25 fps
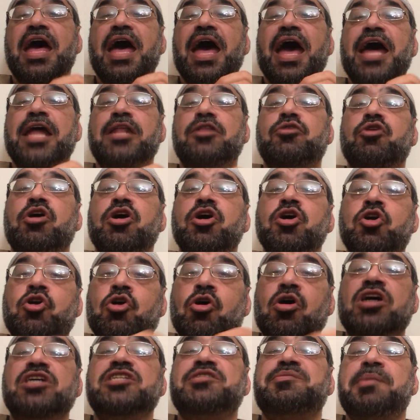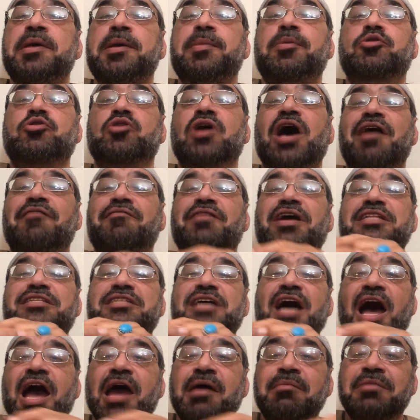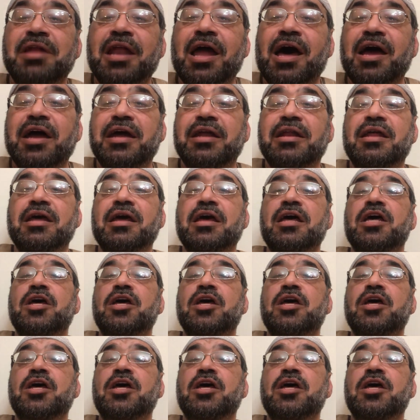and to encourage people to have a timeline.